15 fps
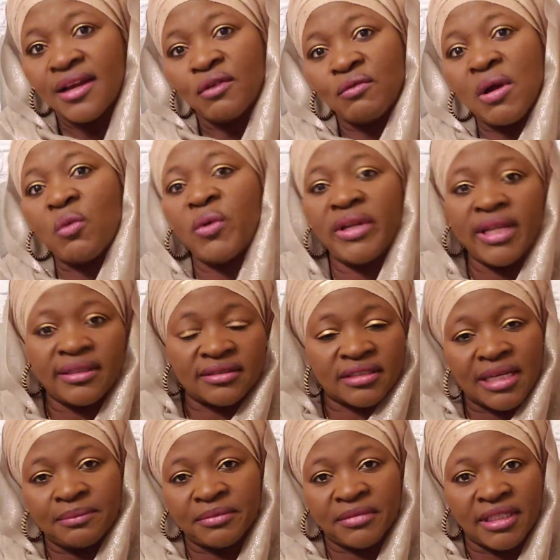when we need
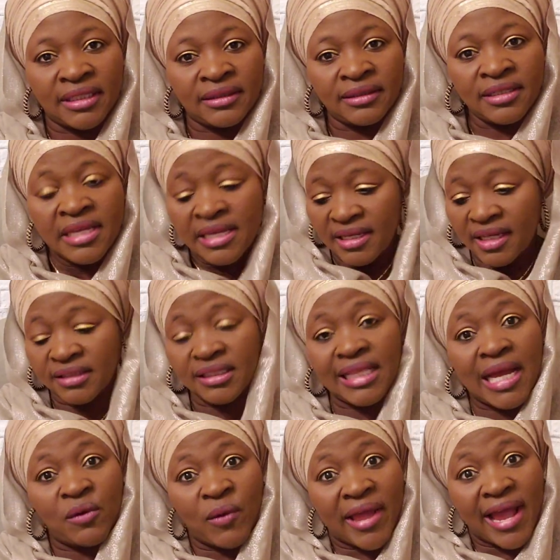something, is
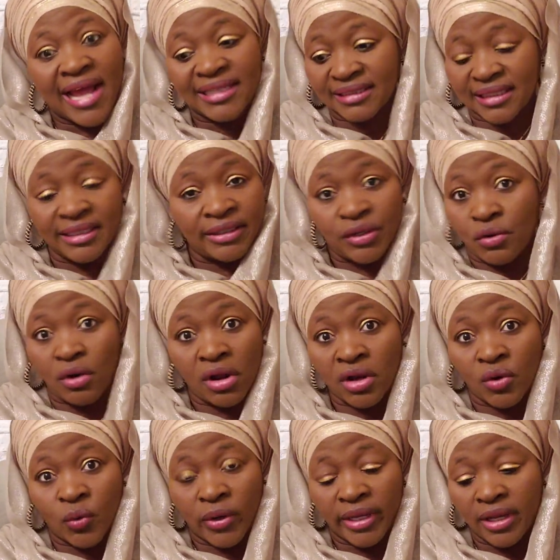either we're asking the
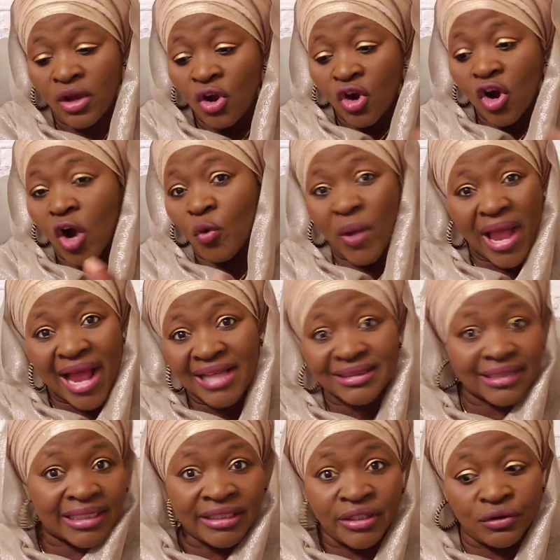wrong way, or we're
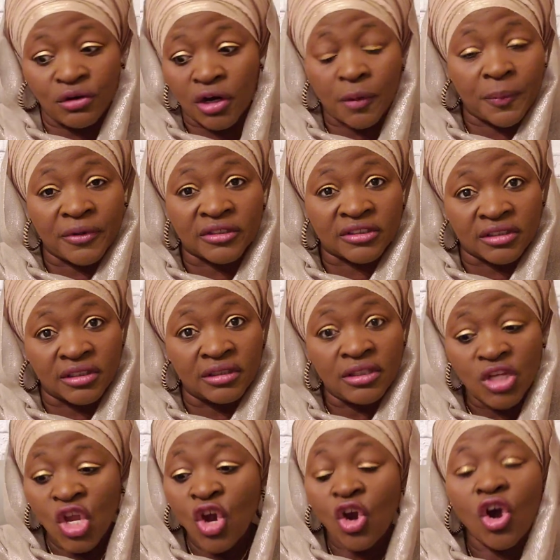asking the wrong
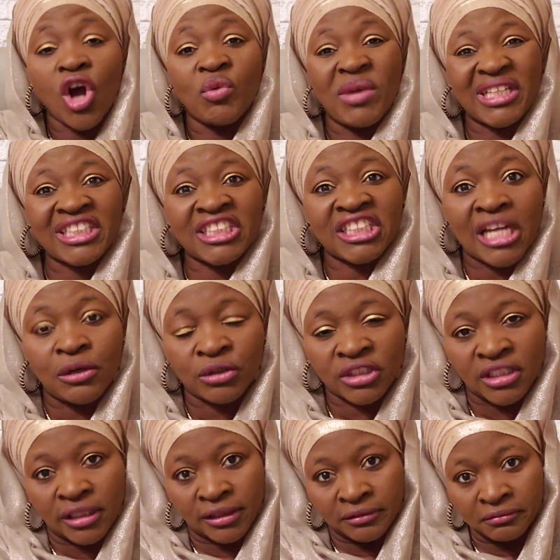person, or we're
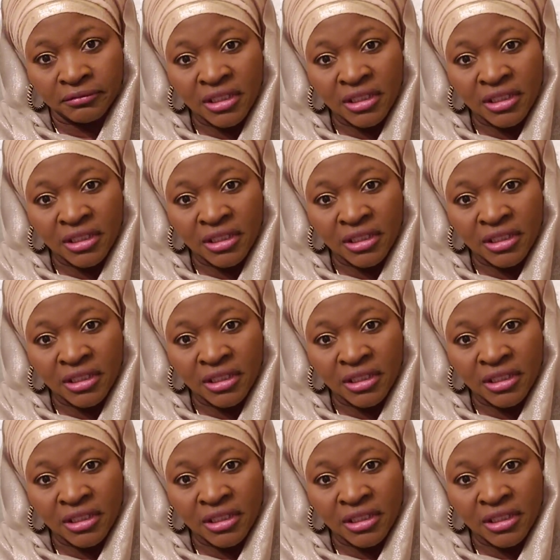shouting.